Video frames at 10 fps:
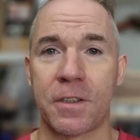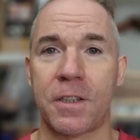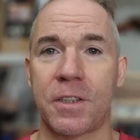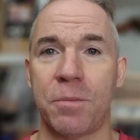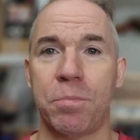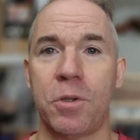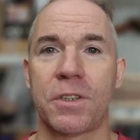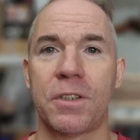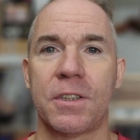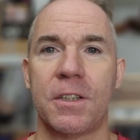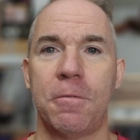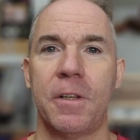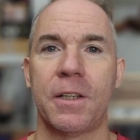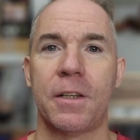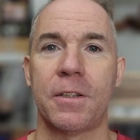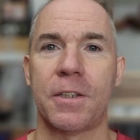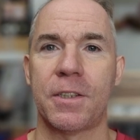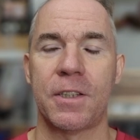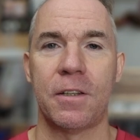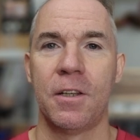As I said, books and stuff like that. As I
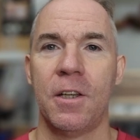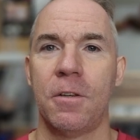said,